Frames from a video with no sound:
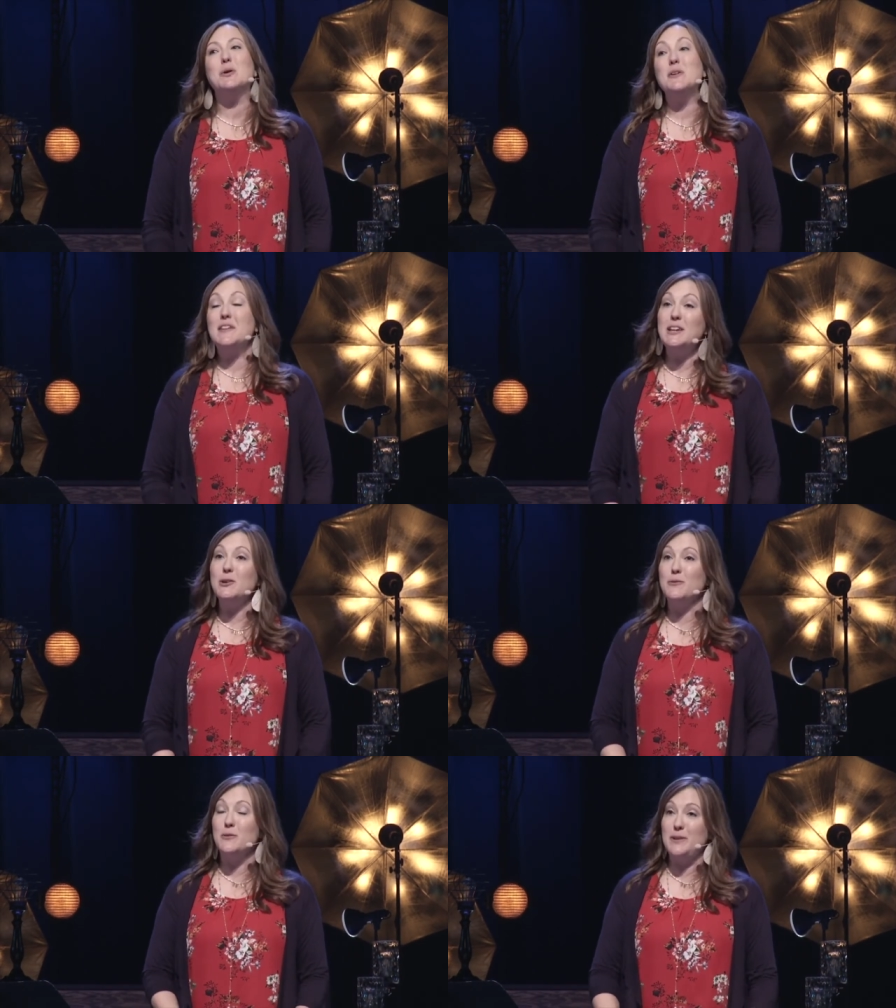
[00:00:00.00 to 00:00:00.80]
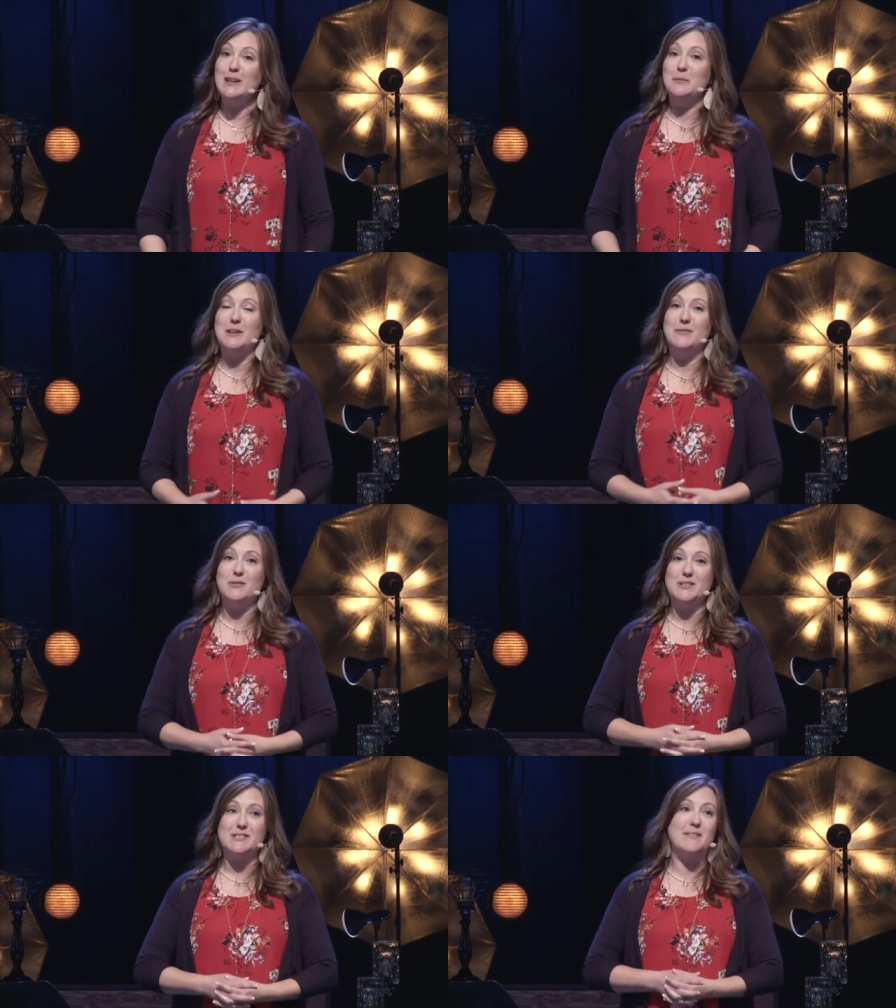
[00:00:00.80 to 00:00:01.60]
or thank you for feeding me
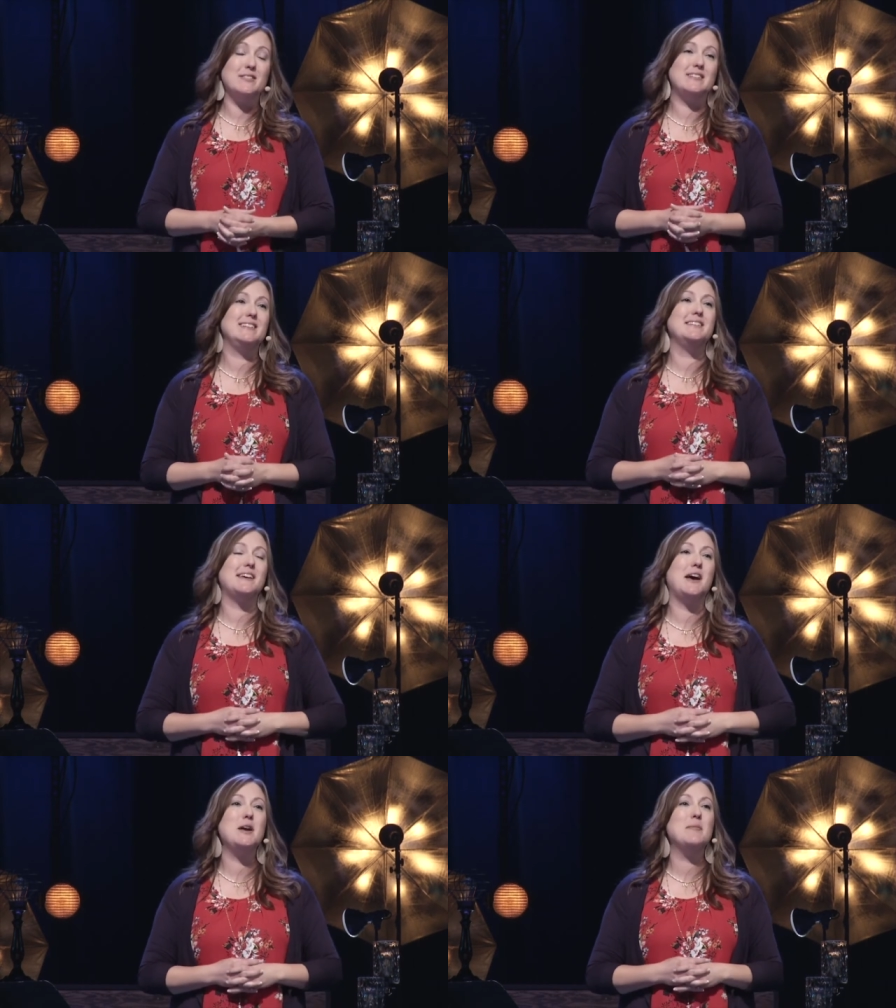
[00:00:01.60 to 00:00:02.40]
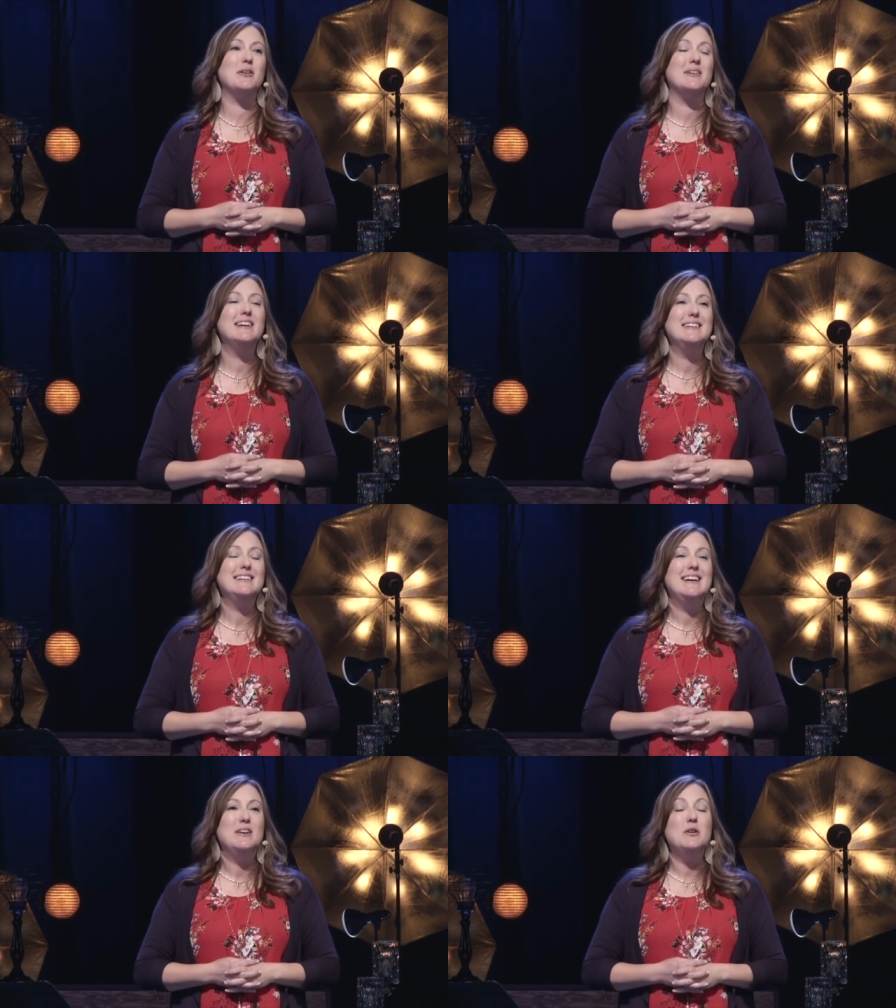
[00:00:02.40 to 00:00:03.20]
for the 17th time, or
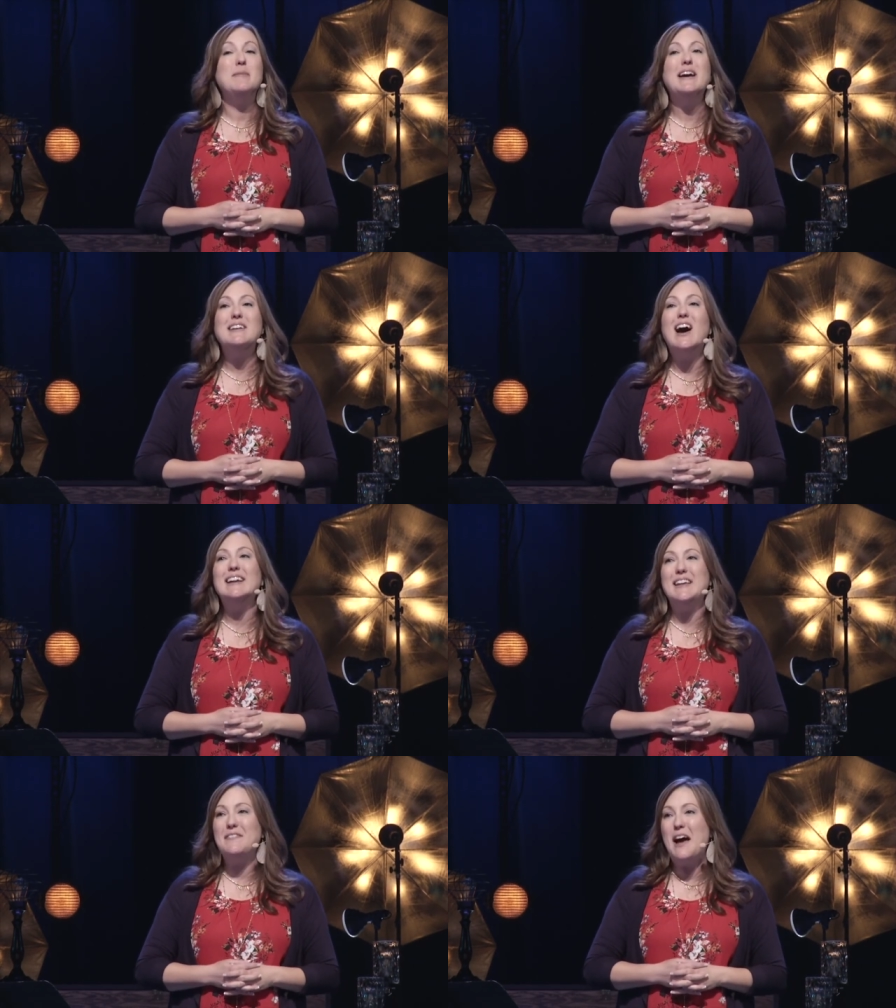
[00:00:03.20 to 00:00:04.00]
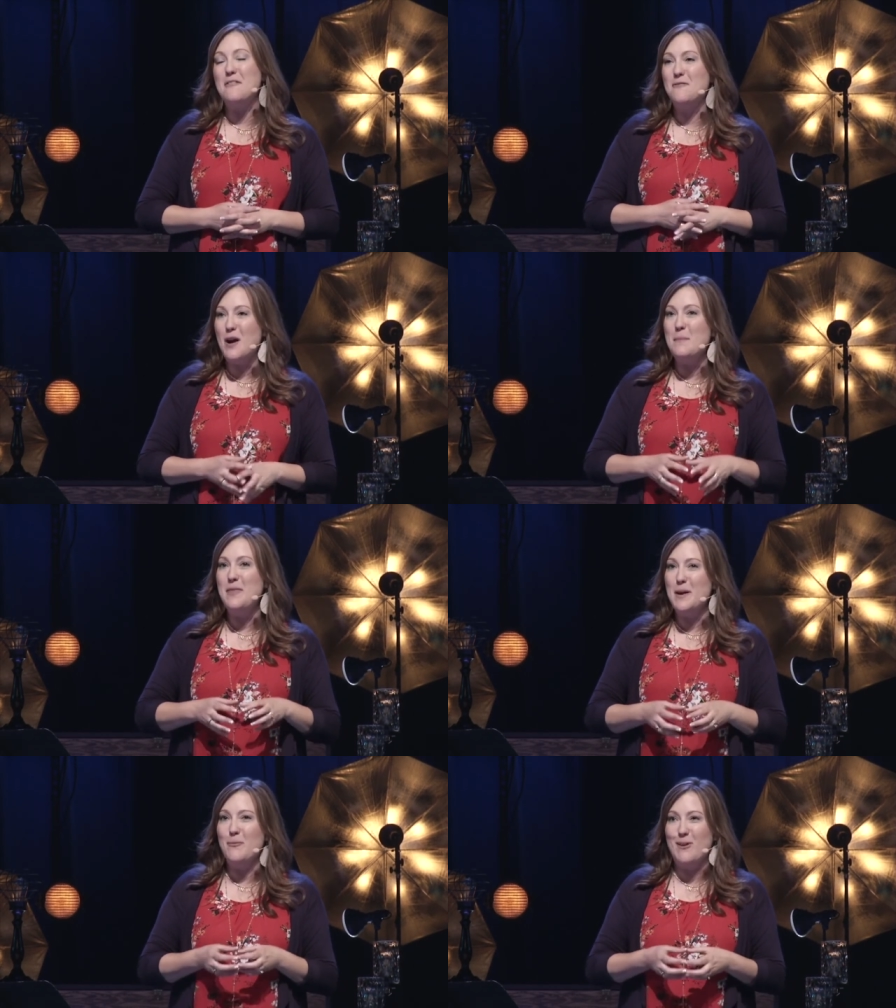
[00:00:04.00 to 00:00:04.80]
we might not get that
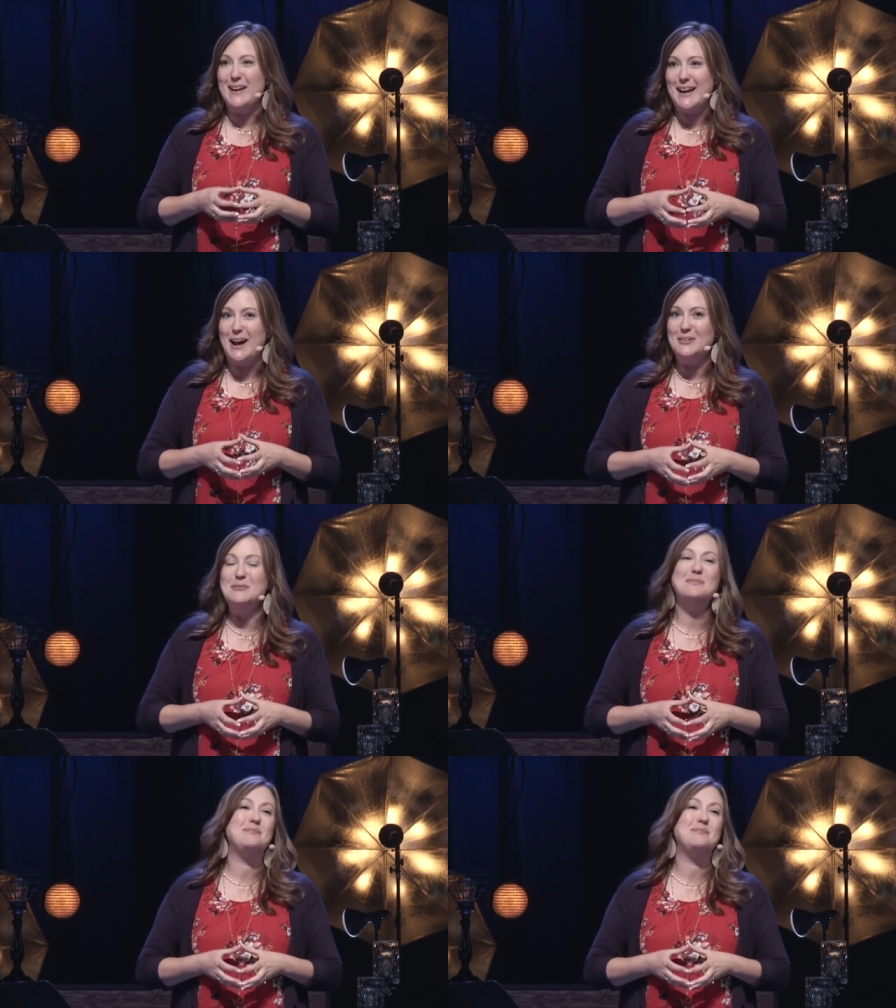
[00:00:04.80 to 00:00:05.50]
from them right now.